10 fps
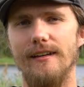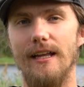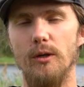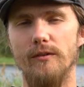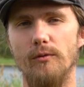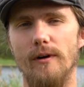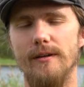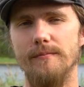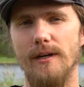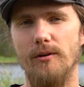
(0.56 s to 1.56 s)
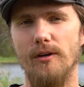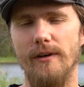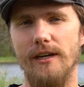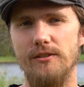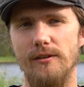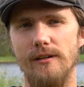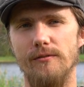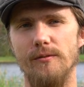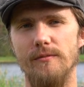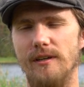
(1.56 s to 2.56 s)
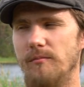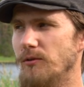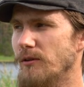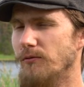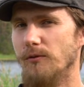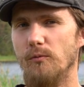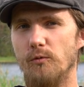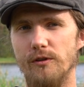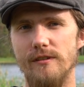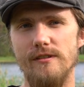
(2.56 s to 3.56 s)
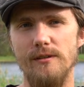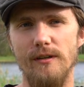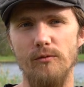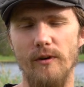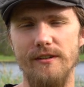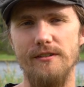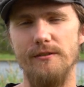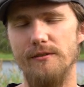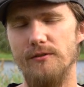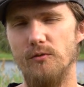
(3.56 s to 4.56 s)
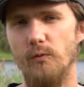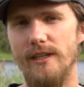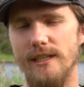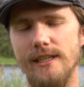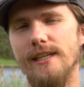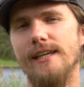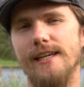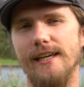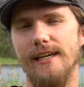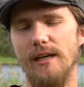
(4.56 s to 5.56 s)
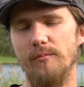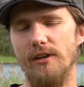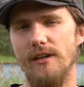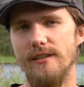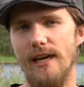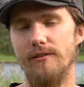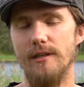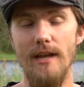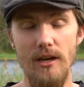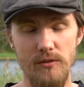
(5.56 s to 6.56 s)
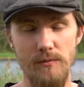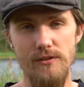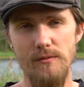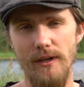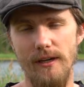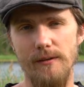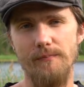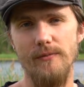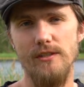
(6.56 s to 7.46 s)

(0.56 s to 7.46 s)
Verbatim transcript: Hello everyone, I'm coming at you here from the beautiful woods of Western Sweden because I have an announcement to make.